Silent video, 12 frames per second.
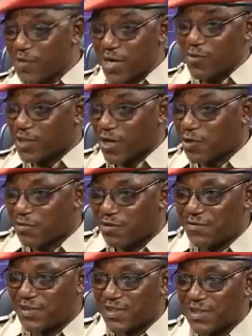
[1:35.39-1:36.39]
when I was out of
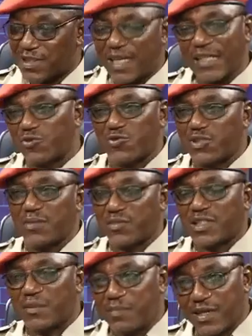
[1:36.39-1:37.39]
office. And I told
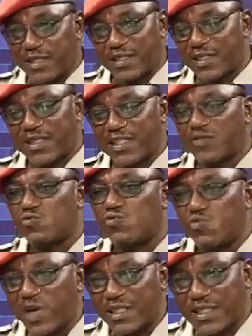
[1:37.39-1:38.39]
him, Mr. President, this
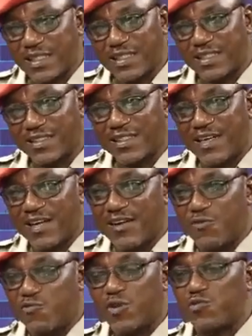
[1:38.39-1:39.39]
wasn't
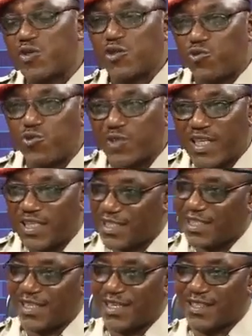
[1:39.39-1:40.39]
what we told
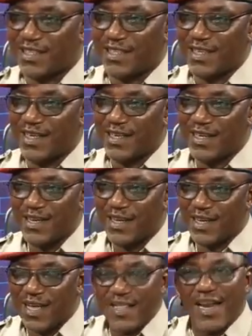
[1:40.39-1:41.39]
Nigerians.
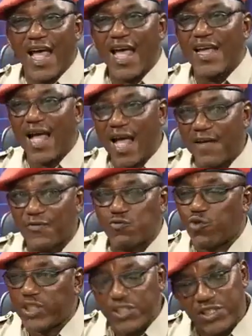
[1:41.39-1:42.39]
And that I
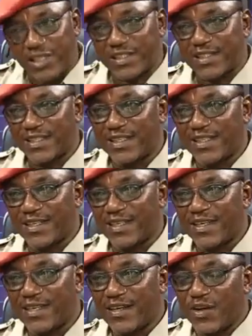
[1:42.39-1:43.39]
have conscience.
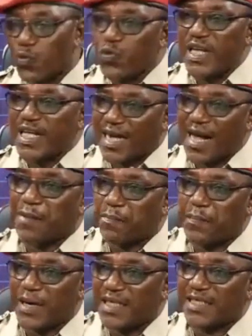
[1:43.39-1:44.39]
We
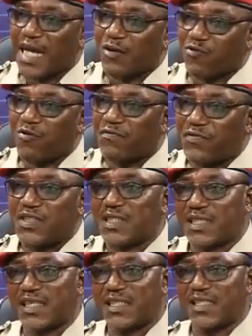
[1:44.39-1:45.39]
campaigned and
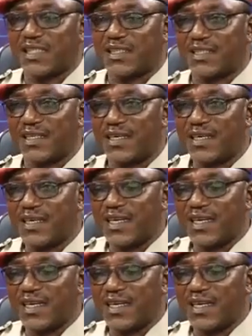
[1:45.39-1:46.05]
convinced Nigerians.